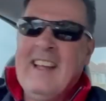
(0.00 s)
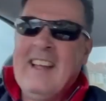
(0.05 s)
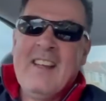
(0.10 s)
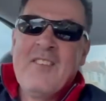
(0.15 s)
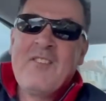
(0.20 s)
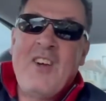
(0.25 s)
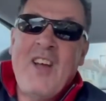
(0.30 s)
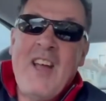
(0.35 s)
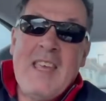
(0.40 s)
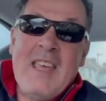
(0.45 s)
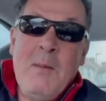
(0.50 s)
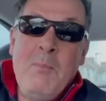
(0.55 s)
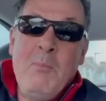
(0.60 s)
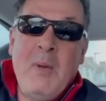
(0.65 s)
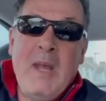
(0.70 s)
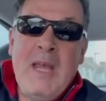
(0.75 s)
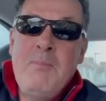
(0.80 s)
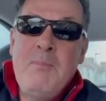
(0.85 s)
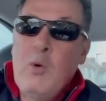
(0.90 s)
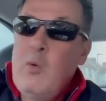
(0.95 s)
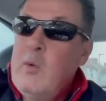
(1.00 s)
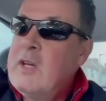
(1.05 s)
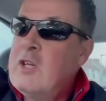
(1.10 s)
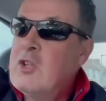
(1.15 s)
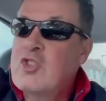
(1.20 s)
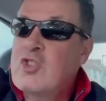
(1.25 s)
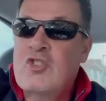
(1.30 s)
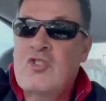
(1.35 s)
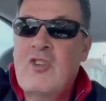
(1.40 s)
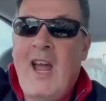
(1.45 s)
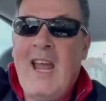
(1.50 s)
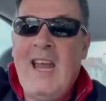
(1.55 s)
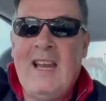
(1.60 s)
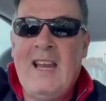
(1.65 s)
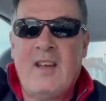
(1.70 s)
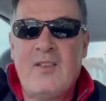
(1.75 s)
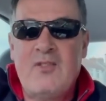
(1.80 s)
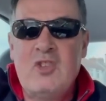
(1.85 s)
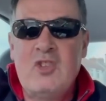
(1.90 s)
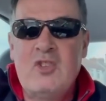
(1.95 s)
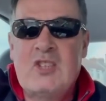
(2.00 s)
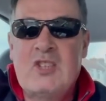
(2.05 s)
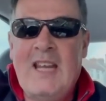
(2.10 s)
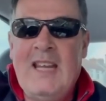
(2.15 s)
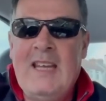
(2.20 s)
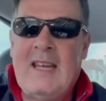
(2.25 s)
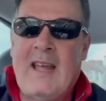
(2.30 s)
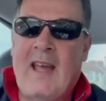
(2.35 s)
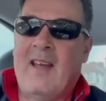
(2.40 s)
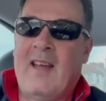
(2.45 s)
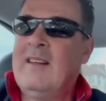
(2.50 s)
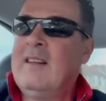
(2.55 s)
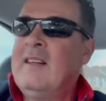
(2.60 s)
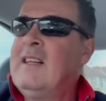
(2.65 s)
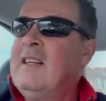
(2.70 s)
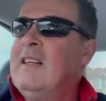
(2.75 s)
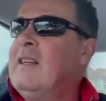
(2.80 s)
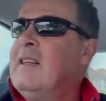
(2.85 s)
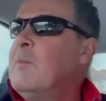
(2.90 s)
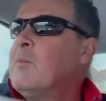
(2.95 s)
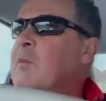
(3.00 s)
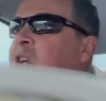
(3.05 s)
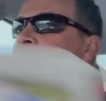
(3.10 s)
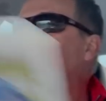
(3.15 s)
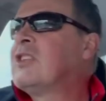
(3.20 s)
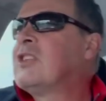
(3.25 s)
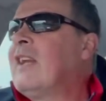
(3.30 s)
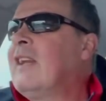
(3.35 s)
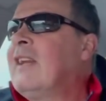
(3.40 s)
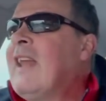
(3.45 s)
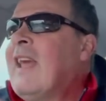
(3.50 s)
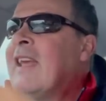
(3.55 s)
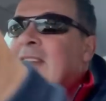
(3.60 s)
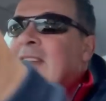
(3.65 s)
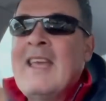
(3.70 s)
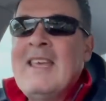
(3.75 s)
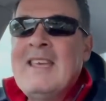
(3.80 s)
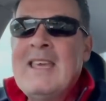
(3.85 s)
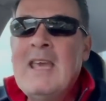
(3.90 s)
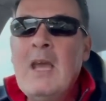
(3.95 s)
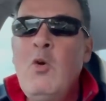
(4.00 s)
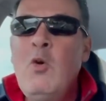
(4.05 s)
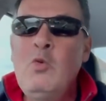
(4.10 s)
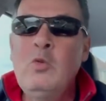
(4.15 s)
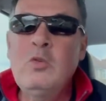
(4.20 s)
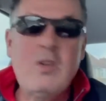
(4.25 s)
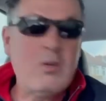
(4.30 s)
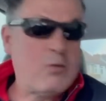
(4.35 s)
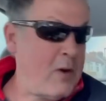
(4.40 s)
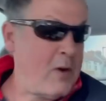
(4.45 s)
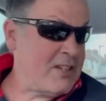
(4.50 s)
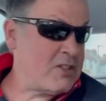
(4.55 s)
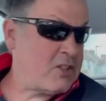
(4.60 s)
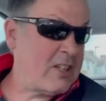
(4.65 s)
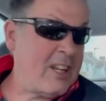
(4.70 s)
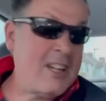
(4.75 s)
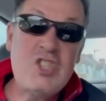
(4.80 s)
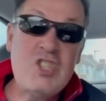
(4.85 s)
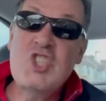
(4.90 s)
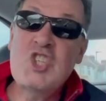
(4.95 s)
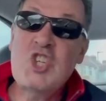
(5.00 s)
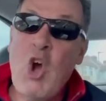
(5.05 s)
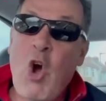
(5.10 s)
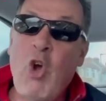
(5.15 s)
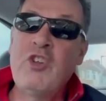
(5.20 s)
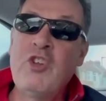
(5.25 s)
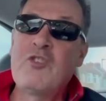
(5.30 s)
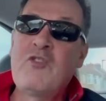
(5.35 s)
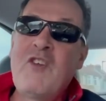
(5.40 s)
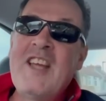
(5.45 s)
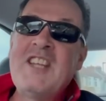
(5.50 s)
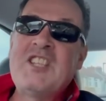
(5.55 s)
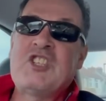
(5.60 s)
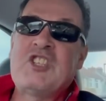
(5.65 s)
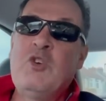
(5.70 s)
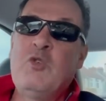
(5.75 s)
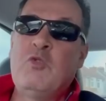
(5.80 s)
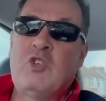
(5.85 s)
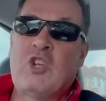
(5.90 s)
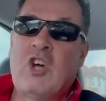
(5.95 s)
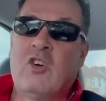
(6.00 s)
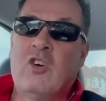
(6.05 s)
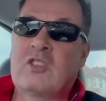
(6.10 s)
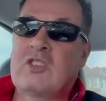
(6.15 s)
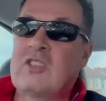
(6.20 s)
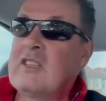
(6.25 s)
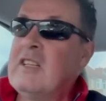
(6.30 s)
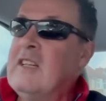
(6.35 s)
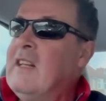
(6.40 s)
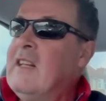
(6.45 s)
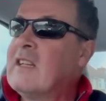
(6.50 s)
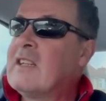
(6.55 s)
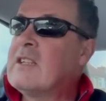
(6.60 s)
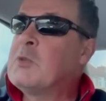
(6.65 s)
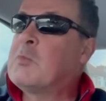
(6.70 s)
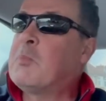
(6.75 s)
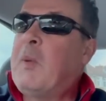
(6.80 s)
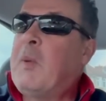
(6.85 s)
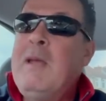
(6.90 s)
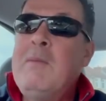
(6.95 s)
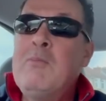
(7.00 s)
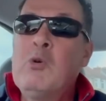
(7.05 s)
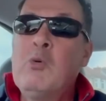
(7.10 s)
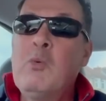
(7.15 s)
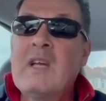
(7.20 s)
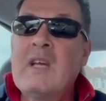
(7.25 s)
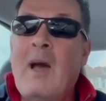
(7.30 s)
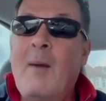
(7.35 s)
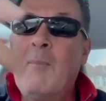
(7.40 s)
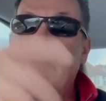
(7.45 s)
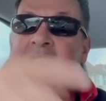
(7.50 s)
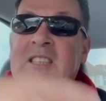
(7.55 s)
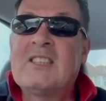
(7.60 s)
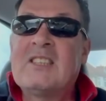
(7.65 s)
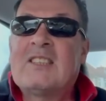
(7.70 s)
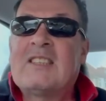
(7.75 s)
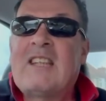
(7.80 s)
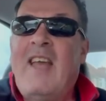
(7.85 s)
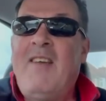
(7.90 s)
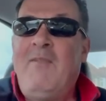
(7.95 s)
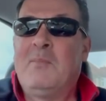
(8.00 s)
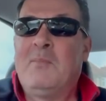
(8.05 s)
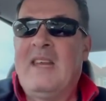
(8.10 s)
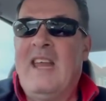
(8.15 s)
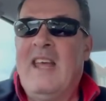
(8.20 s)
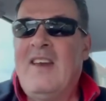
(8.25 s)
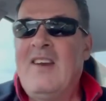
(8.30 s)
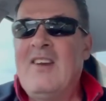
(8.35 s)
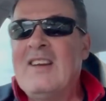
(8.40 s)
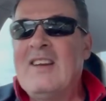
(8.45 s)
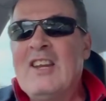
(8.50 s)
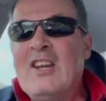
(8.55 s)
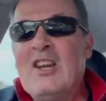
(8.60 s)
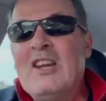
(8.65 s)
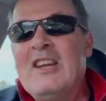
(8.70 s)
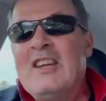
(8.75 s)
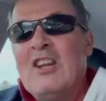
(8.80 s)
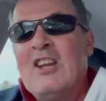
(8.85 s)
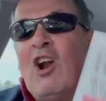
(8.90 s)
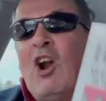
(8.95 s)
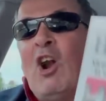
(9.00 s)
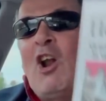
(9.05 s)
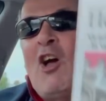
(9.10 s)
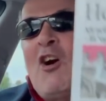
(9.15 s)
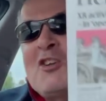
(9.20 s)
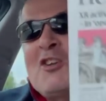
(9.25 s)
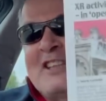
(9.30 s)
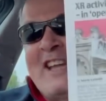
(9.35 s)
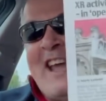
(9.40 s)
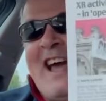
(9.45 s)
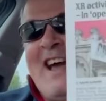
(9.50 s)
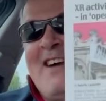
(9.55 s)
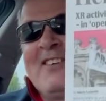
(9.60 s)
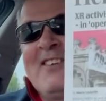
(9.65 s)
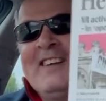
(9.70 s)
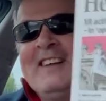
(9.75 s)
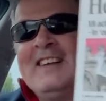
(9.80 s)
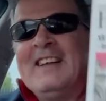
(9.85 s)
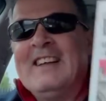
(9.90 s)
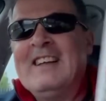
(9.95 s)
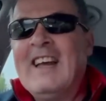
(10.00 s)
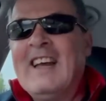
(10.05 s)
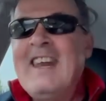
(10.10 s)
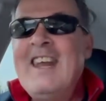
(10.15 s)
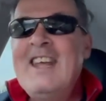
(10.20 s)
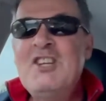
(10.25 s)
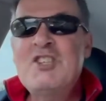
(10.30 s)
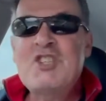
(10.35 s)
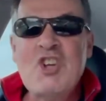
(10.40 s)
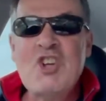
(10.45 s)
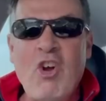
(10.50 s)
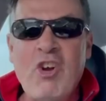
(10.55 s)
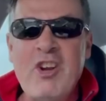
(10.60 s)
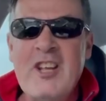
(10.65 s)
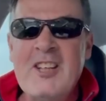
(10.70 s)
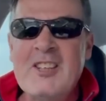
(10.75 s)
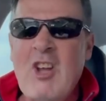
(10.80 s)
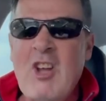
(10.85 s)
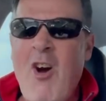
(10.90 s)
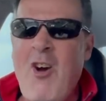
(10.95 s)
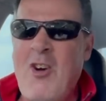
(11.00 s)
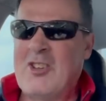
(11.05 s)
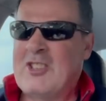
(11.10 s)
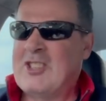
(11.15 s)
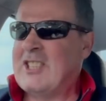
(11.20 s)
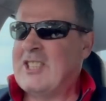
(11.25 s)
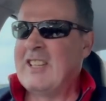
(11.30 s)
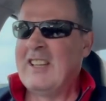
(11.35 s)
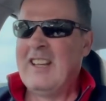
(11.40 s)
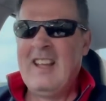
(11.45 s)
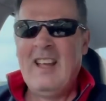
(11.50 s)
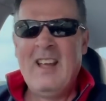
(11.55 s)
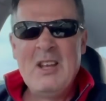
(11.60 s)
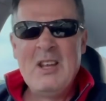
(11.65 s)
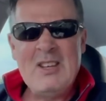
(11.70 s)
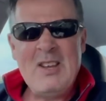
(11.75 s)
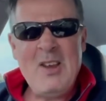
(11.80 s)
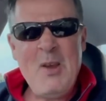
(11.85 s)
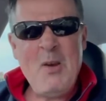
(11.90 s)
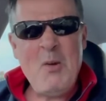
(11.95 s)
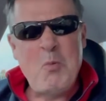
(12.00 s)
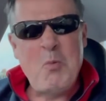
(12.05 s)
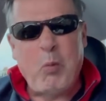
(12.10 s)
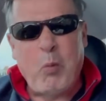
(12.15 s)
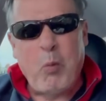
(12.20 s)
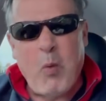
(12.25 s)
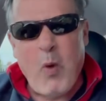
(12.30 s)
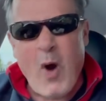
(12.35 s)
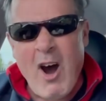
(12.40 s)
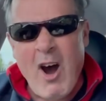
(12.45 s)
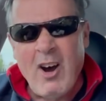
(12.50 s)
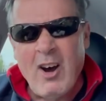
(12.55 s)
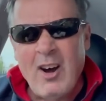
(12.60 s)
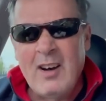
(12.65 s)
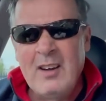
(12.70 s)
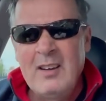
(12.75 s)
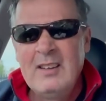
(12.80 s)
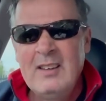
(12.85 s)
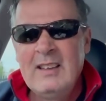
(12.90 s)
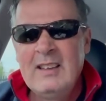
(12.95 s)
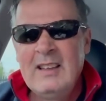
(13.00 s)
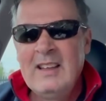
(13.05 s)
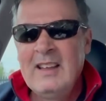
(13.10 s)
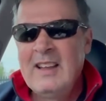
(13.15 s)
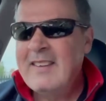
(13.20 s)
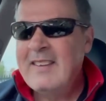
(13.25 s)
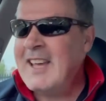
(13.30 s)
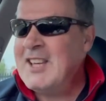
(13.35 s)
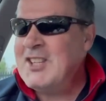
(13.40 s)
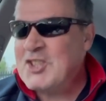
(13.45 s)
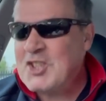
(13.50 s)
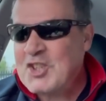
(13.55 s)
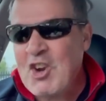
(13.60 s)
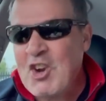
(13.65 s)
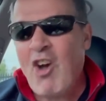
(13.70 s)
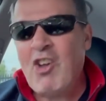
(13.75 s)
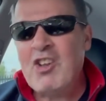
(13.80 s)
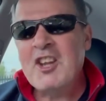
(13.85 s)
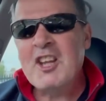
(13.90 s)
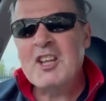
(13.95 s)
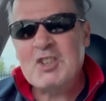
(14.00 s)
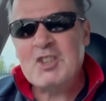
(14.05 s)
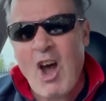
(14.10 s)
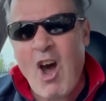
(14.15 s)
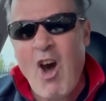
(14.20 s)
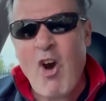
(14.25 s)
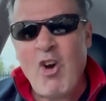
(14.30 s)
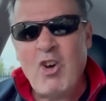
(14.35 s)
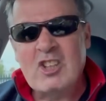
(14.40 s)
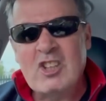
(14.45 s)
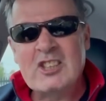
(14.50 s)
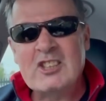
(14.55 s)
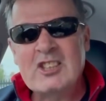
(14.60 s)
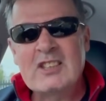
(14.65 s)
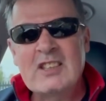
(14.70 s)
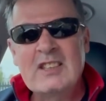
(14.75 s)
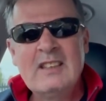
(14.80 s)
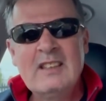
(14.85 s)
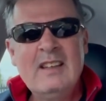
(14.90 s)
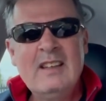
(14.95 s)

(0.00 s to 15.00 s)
Fucking people in Australia, have you seen that? Because they killed the rest, they shot the rescue dogs. Because people were coming to save them then in the lockdown. And they shot the dogs. You what? They shot the dogs.